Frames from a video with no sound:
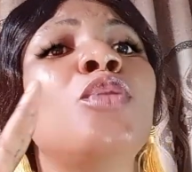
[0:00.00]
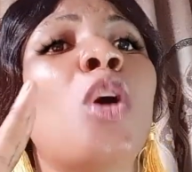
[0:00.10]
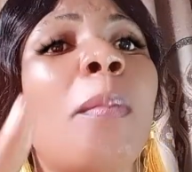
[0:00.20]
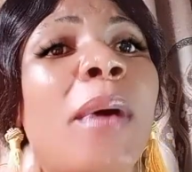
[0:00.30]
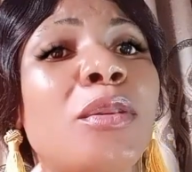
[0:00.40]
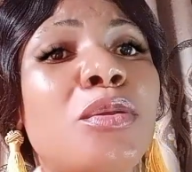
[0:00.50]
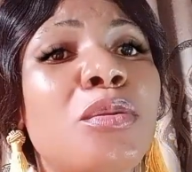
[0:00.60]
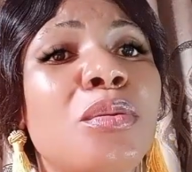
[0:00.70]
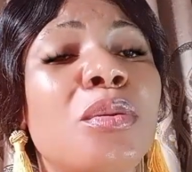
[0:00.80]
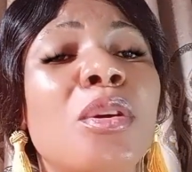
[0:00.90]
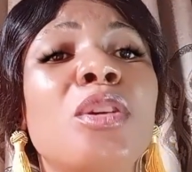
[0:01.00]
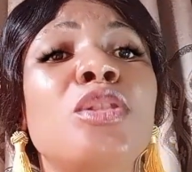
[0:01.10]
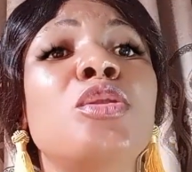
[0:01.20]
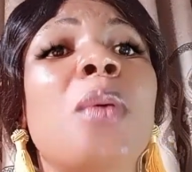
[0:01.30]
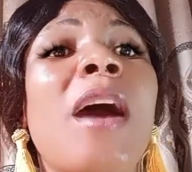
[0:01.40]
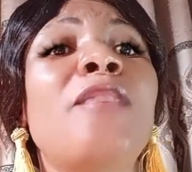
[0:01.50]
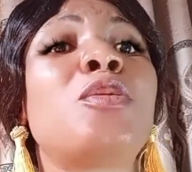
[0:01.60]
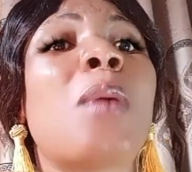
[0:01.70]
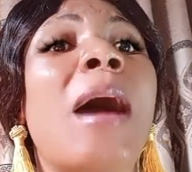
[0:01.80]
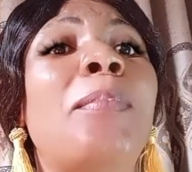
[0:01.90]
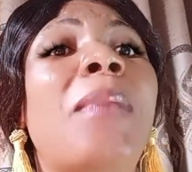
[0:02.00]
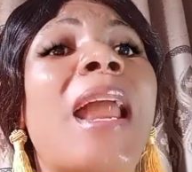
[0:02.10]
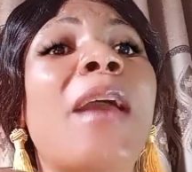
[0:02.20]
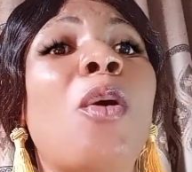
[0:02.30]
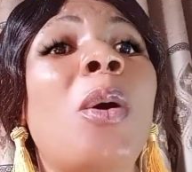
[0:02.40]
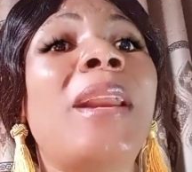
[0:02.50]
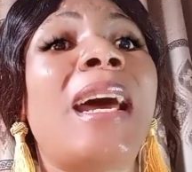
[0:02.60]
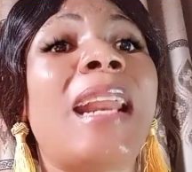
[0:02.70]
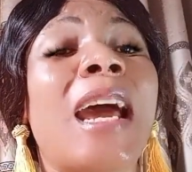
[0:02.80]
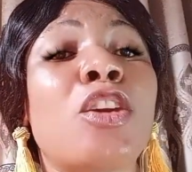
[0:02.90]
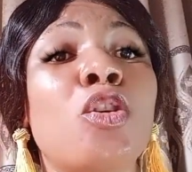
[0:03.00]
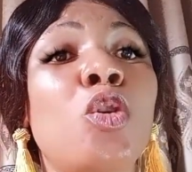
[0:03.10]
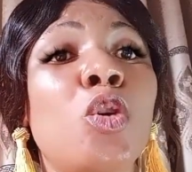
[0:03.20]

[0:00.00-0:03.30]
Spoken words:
Number 2, you have to apply other knack